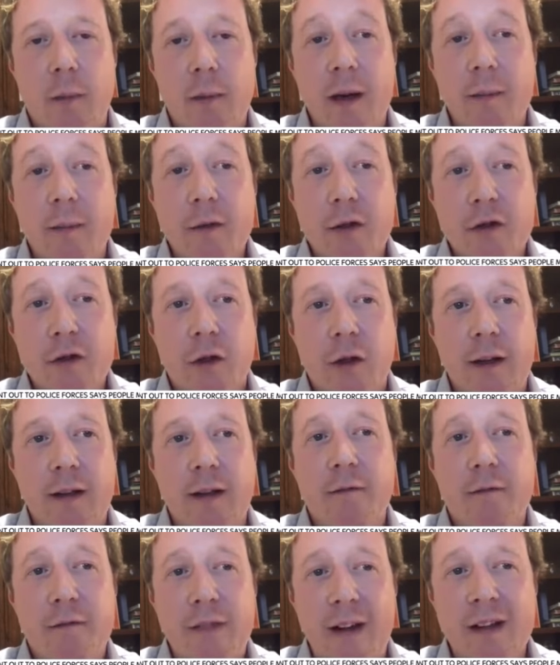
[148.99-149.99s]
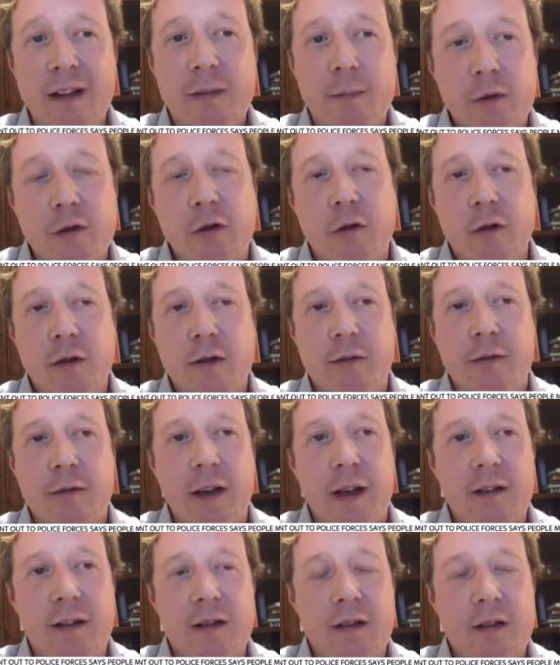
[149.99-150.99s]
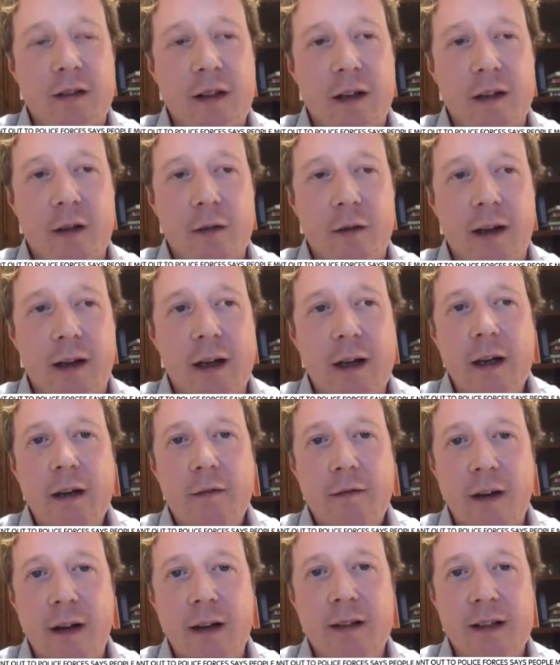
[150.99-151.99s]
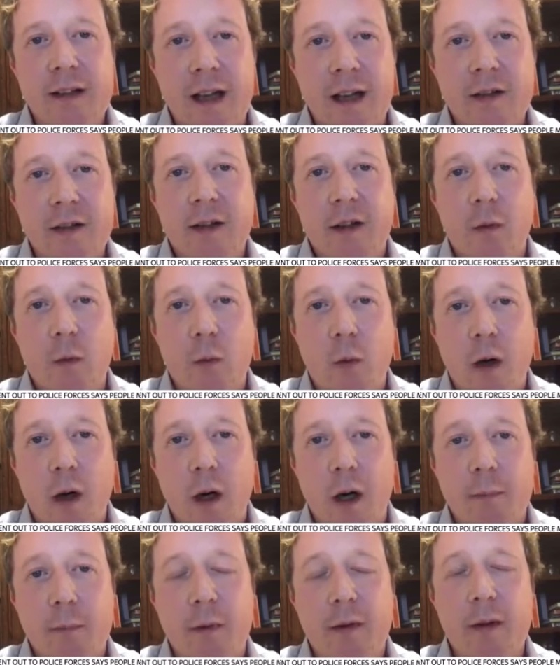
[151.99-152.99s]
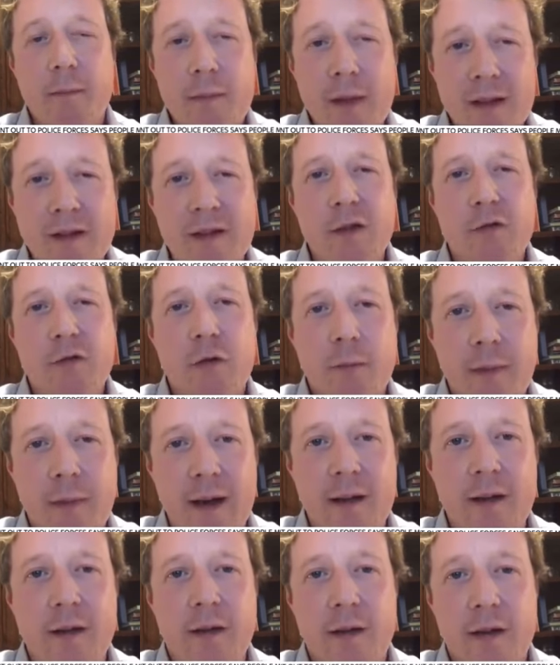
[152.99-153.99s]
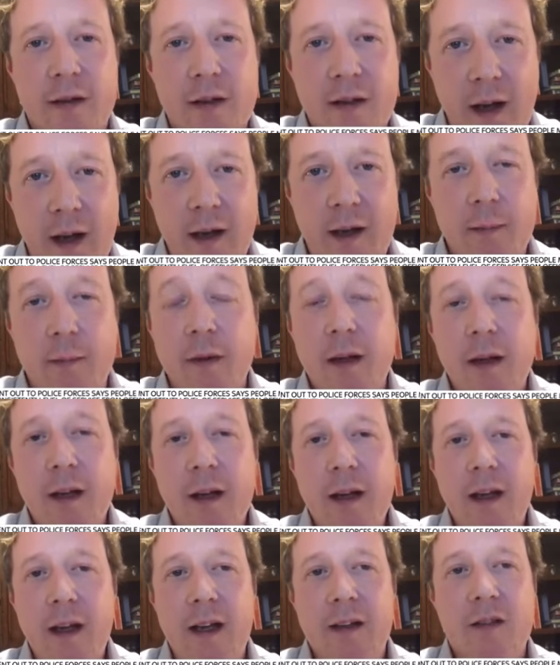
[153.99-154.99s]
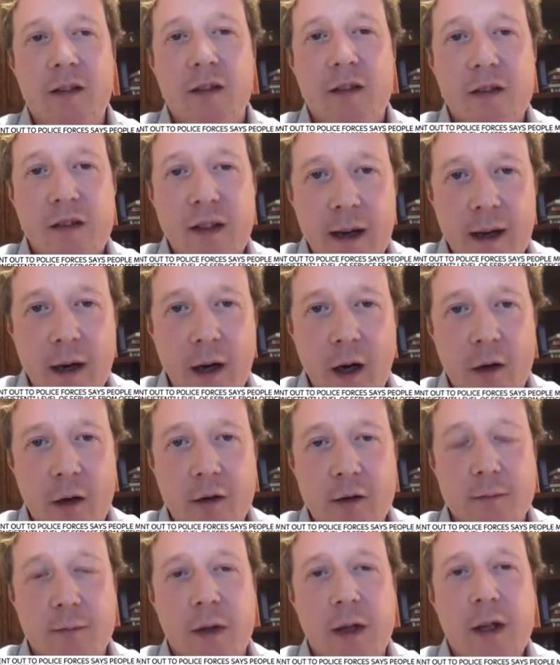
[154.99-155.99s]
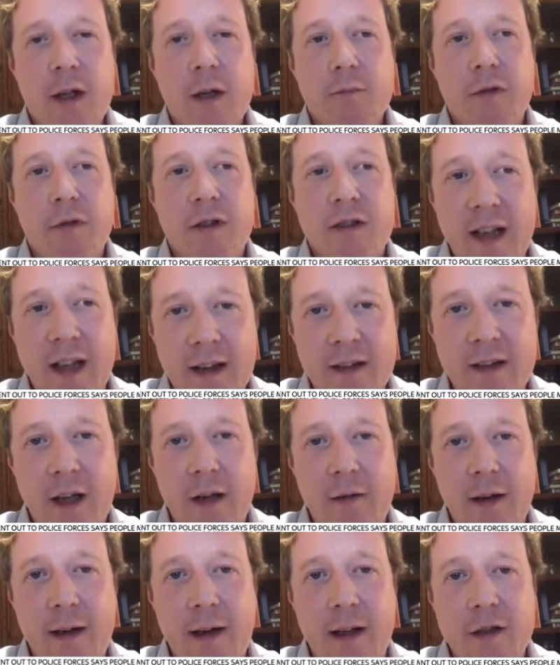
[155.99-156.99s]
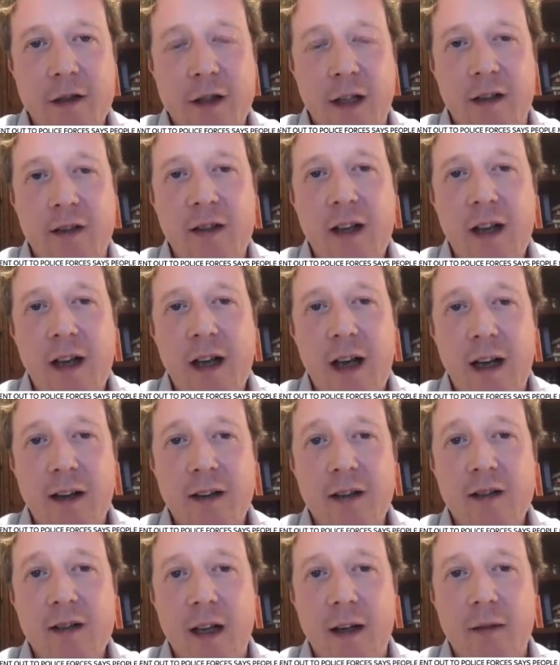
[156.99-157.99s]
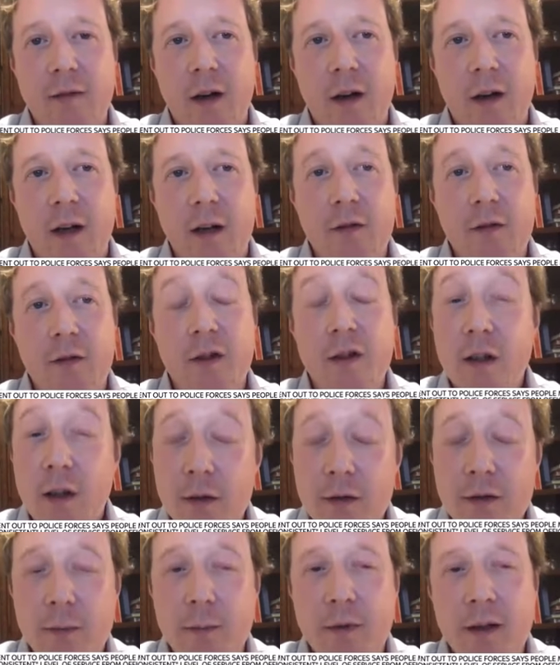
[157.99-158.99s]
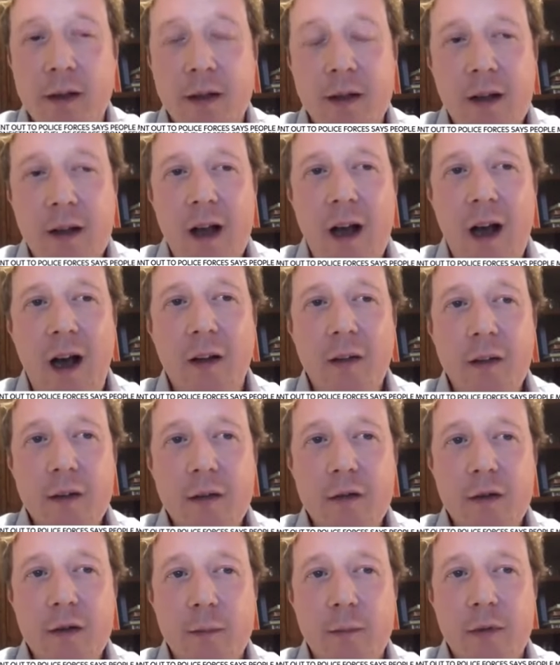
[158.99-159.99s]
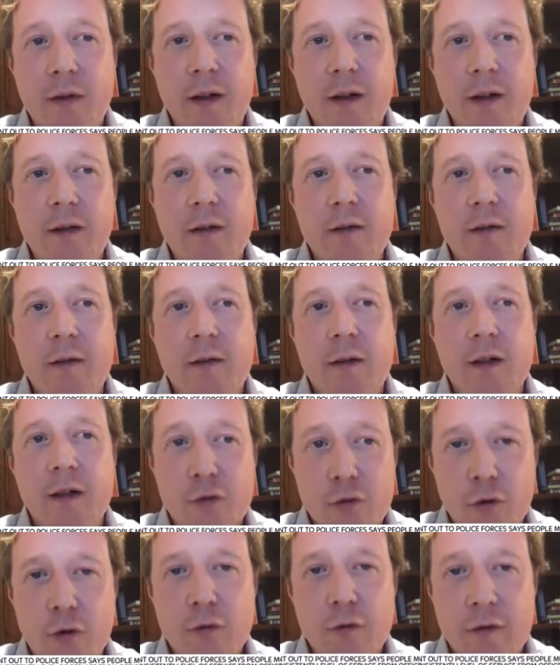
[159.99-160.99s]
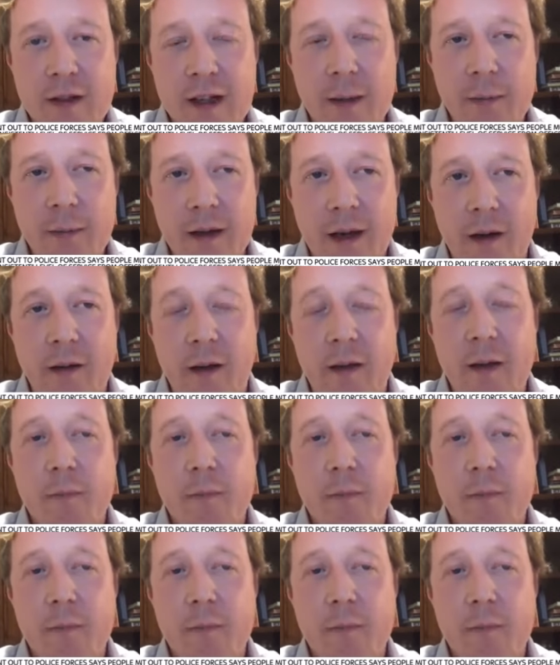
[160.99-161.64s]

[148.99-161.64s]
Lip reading: And I'm sure in the vast majority of cases, they're doing fantastic work. But the message remains the same. It's to stay at home, protect our NHS, and save lives. And you know something? I think something extraordinary is happening out there.